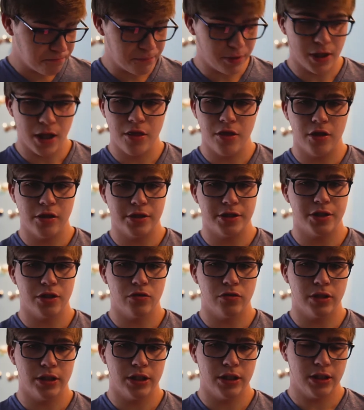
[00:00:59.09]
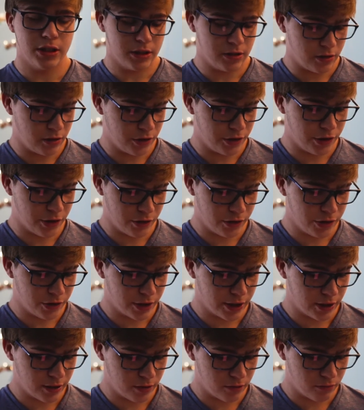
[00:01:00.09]
but the Sony, you
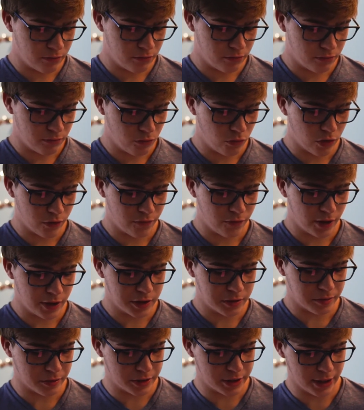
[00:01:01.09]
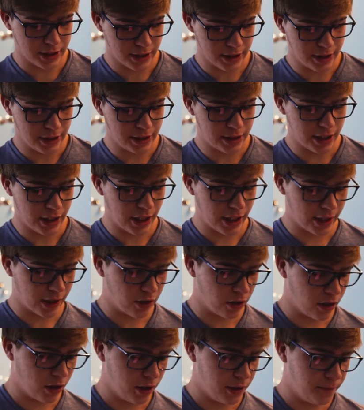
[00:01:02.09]
get more frames per second in the
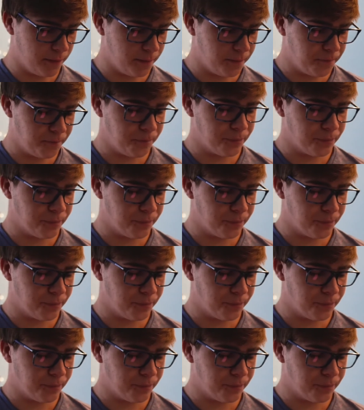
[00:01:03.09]
Nikon,